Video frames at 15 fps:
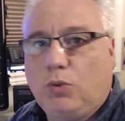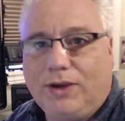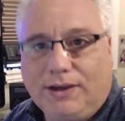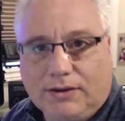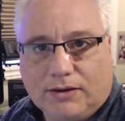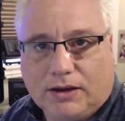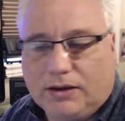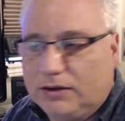
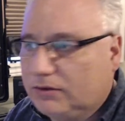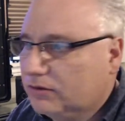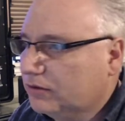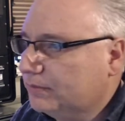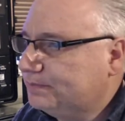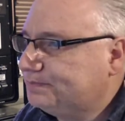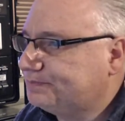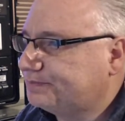weekdays,
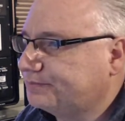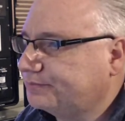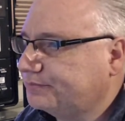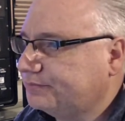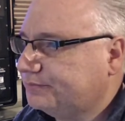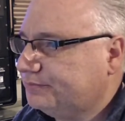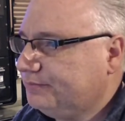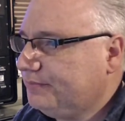
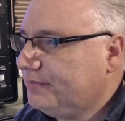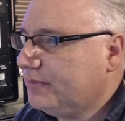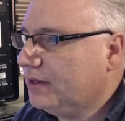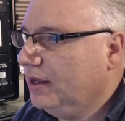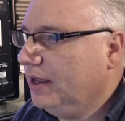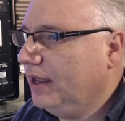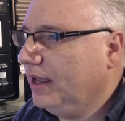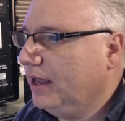
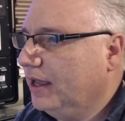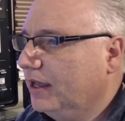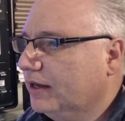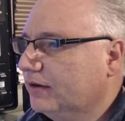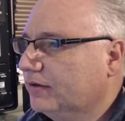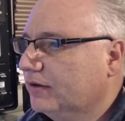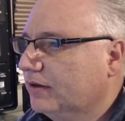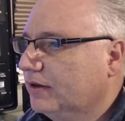and